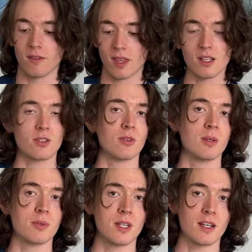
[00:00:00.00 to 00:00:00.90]
if that's your
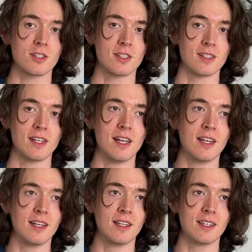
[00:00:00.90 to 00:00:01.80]
only protection,
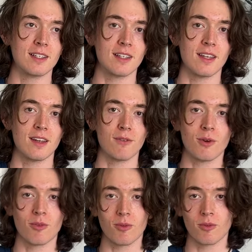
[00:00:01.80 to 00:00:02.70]
and if
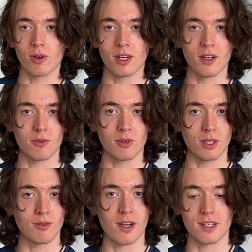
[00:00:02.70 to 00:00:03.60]
you're running on
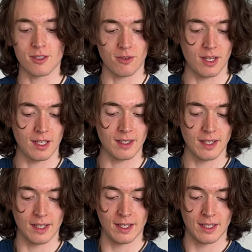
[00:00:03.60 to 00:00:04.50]
really rocky terrain,
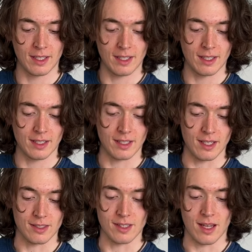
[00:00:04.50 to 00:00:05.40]

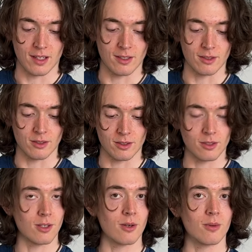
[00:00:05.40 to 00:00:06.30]
it's not gonna
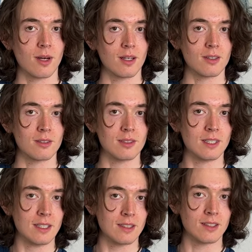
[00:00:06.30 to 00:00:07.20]
go well.
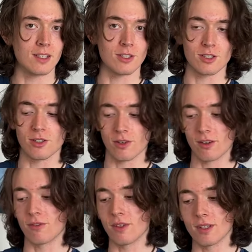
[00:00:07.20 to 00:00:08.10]
It just you're
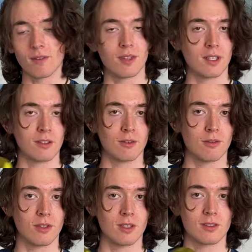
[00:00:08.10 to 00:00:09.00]
gonna feel everything
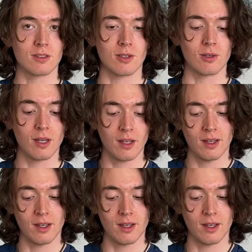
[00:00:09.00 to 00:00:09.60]
underfoot. So